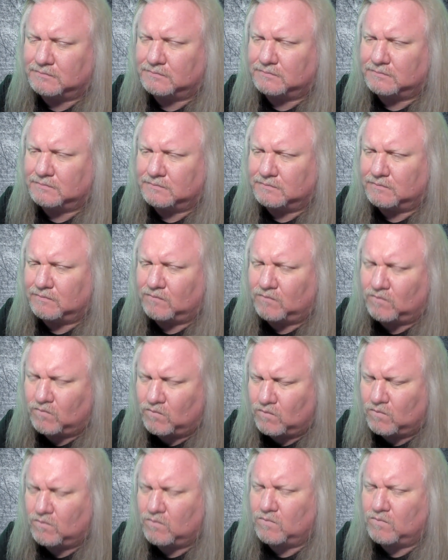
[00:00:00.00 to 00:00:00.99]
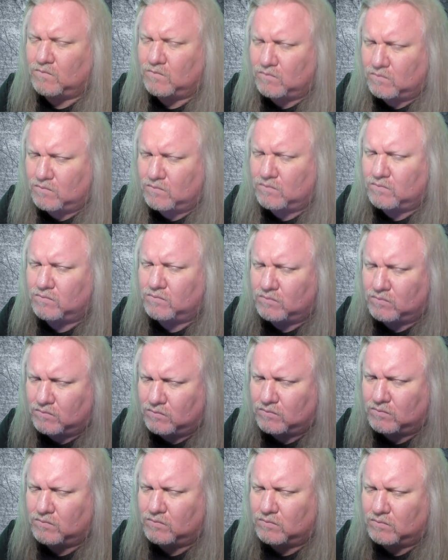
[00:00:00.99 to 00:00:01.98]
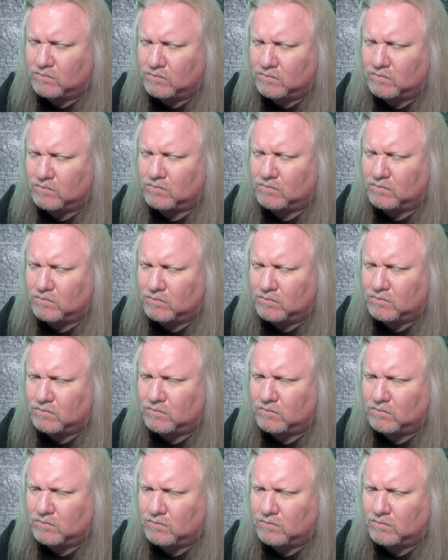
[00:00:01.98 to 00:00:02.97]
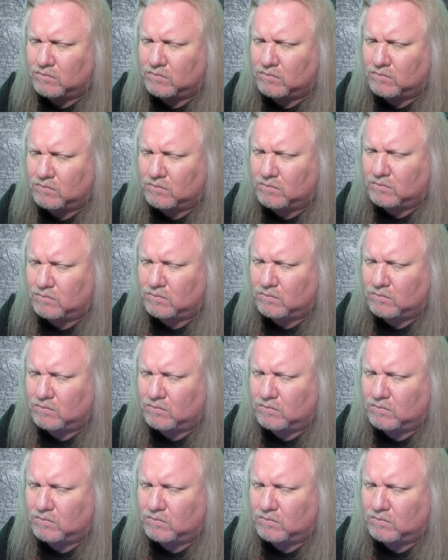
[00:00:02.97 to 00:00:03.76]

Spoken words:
No one is speaking in this clip.